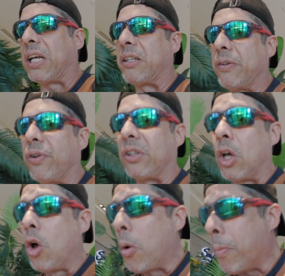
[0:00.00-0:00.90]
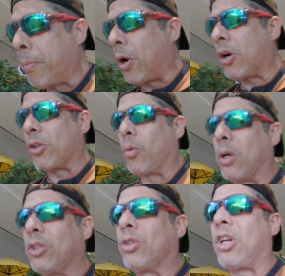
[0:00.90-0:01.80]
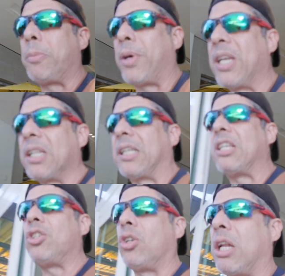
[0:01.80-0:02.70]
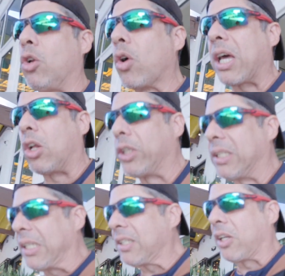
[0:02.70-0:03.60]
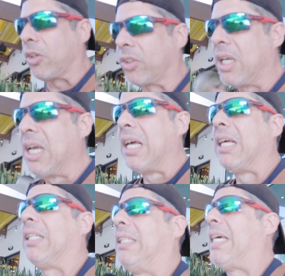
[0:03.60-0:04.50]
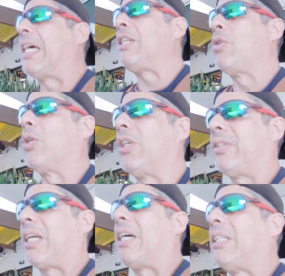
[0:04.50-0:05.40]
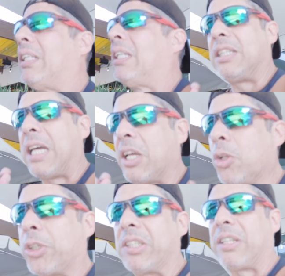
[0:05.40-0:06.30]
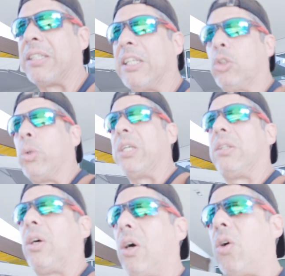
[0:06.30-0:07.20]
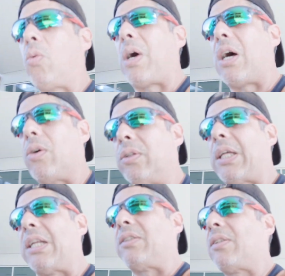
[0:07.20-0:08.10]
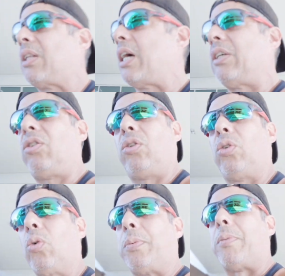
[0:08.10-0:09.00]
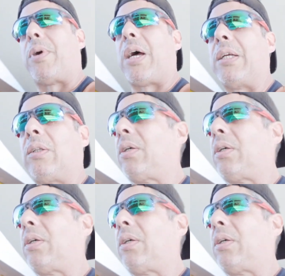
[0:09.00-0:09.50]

that different. But once you start paying attention and look at all the details, then you understand the little things that they tweaked. Oh wow, that is like super bright.